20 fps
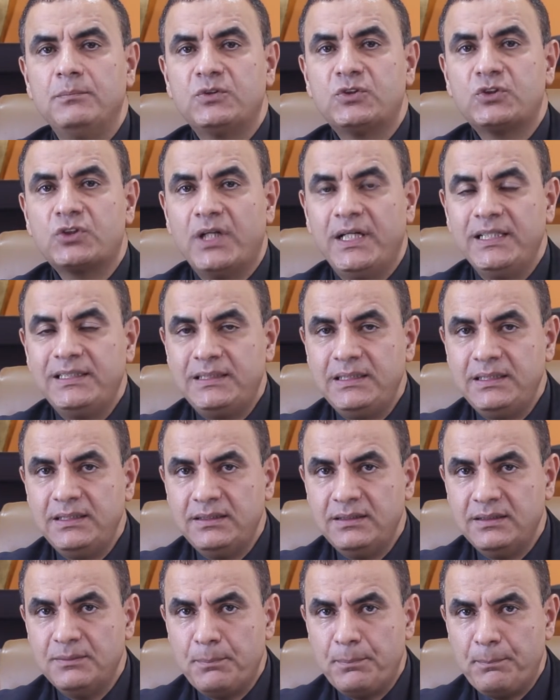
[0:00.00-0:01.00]
try
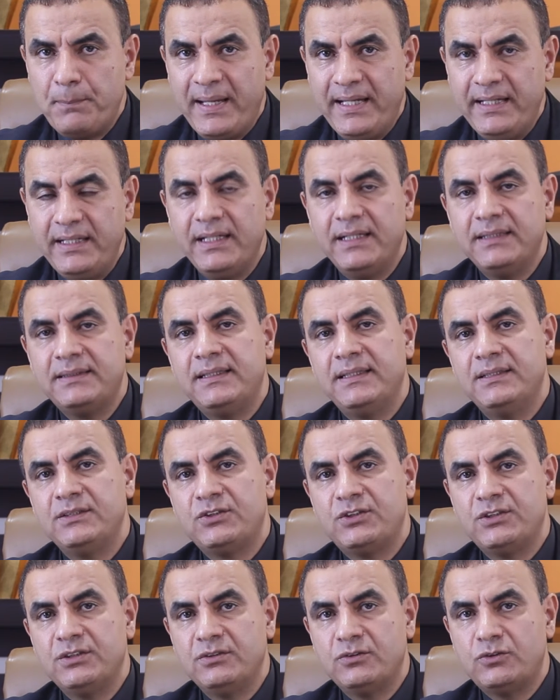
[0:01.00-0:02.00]
to pay
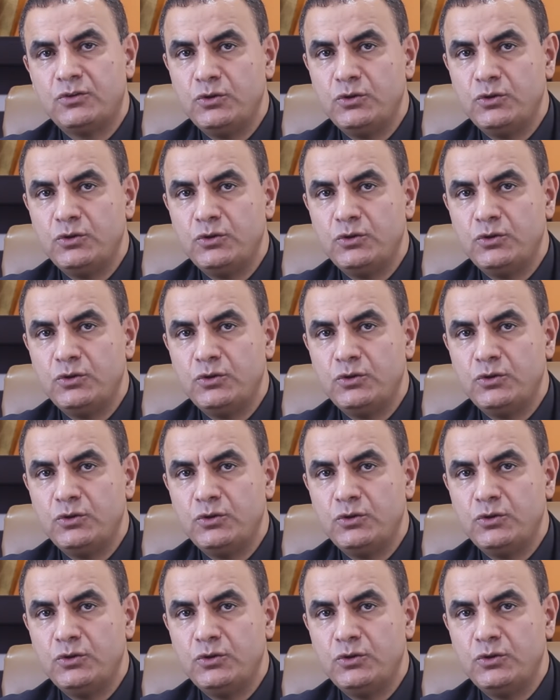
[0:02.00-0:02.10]
attention